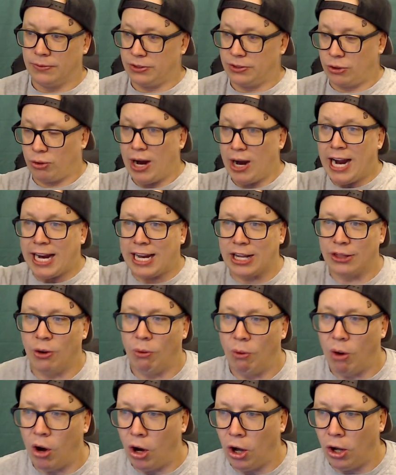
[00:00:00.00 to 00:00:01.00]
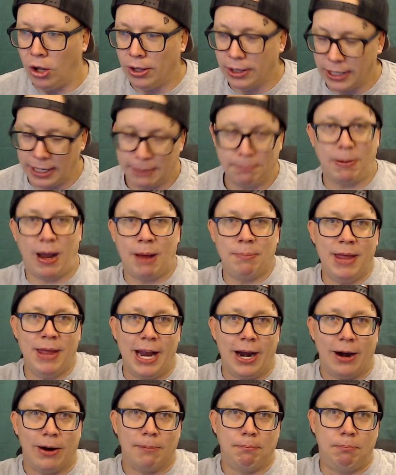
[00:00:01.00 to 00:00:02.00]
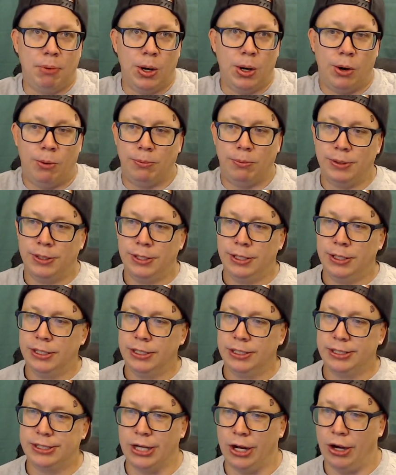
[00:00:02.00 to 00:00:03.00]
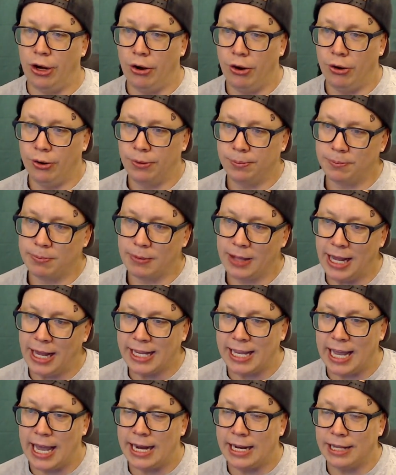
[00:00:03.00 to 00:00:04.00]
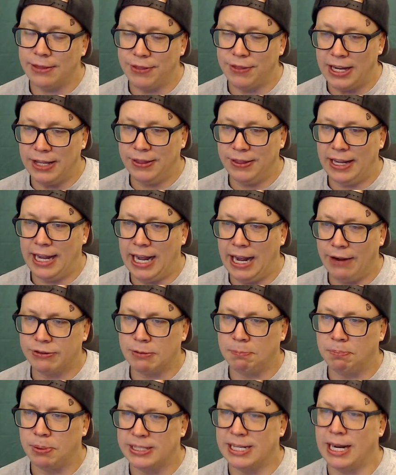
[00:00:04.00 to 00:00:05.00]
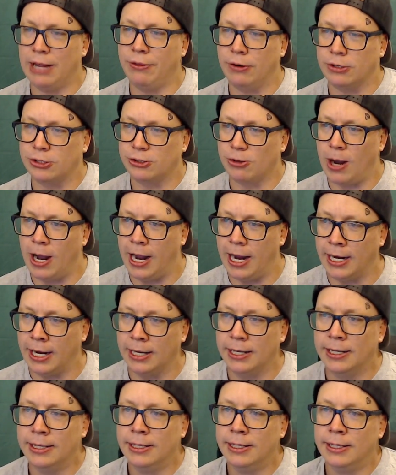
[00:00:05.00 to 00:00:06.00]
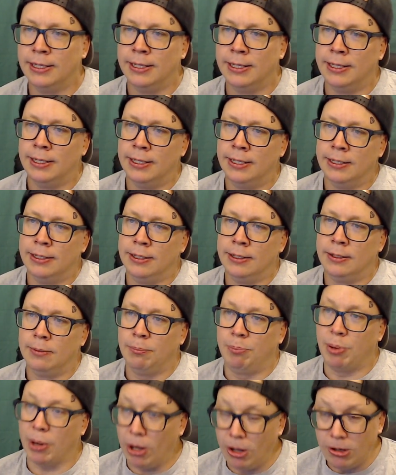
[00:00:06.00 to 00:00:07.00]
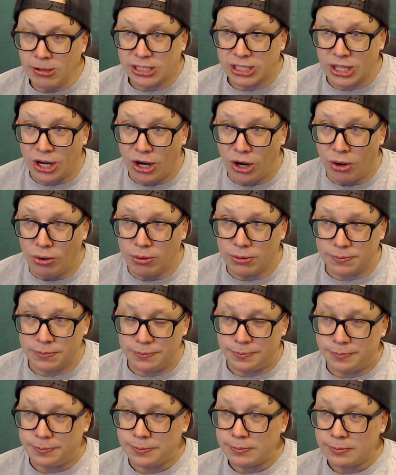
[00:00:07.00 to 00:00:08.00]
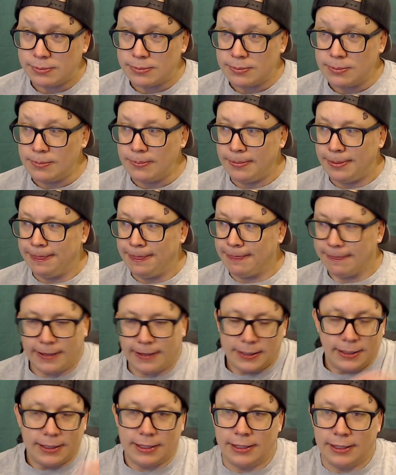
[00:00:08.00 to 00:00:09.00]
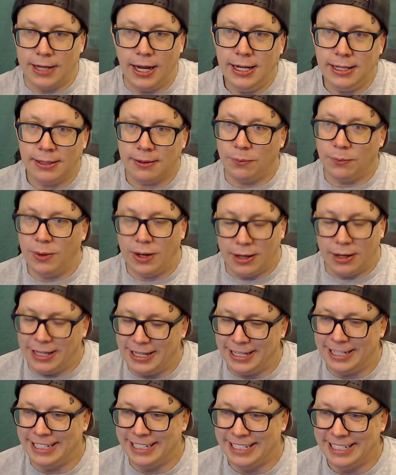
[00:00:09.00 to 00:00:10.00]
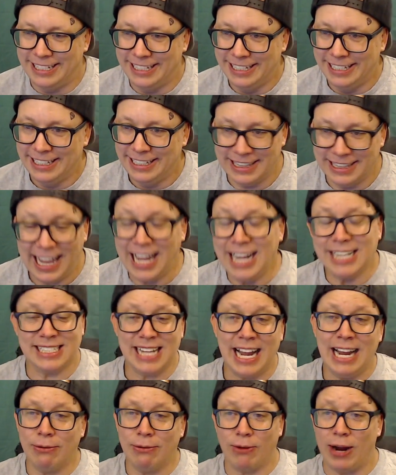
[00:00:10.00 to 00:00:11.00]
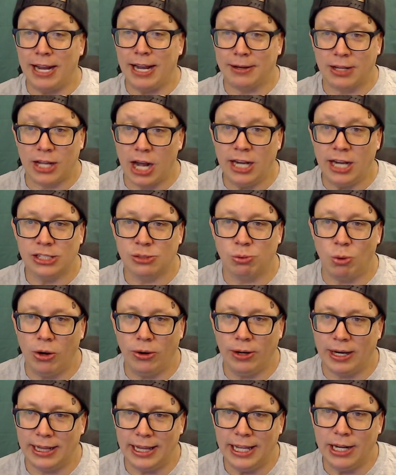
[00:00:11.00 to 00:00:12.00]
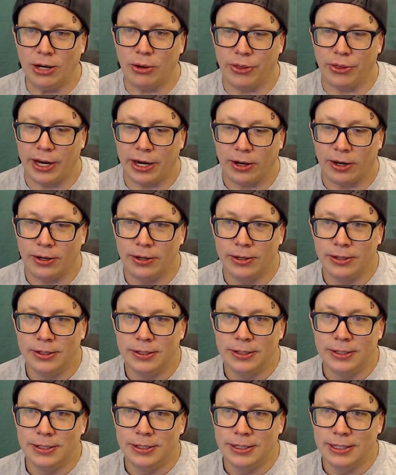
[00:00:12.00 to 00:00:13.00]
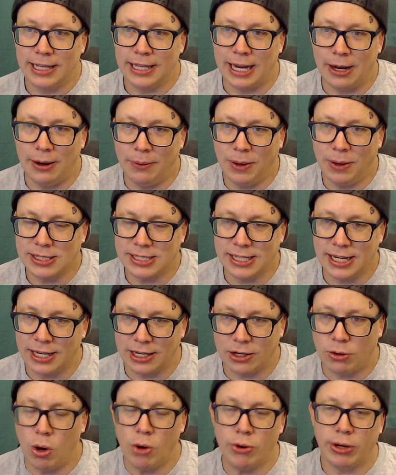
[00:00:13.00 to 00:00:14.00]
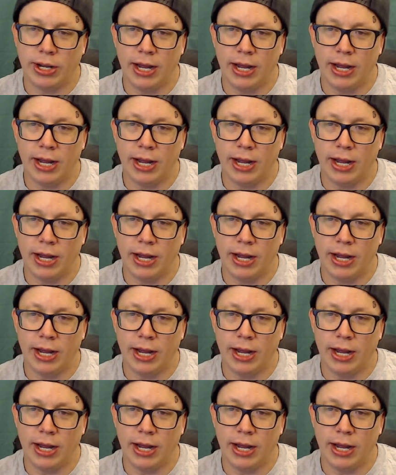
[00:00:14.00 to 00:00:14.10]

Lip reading: crack in the wall, like I'm there. Boom. So I get it. They have to pretend they're trying. But also, the gun... Last I read, guns weren't illegal there. Like, it wasn't a, quote,